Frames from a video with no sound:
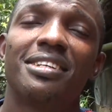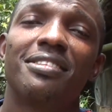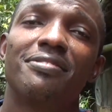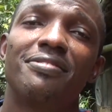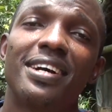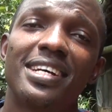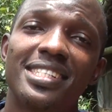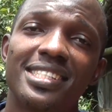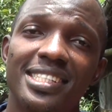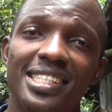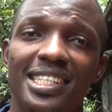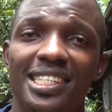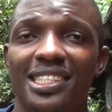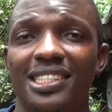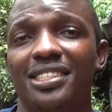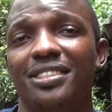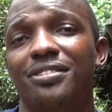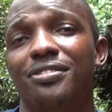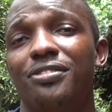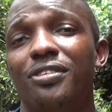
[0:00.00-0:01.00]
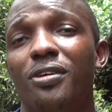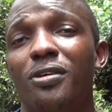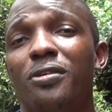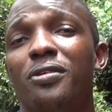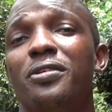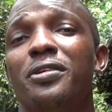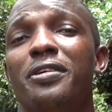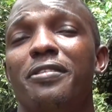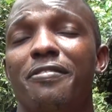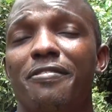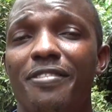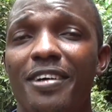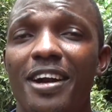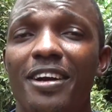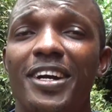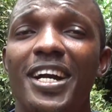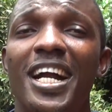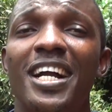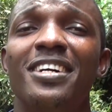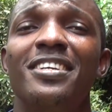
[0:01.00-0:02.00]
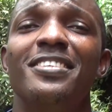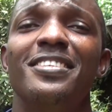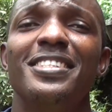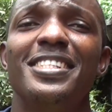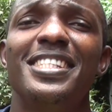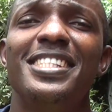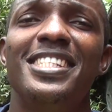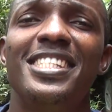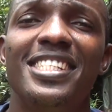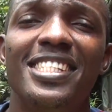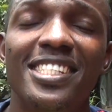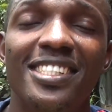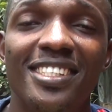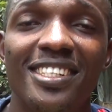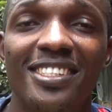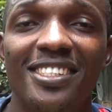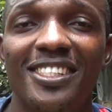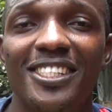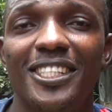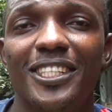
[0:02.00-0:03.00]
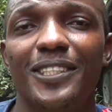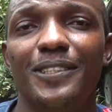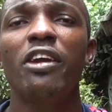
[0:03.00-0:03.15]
vaccines for viral diseases.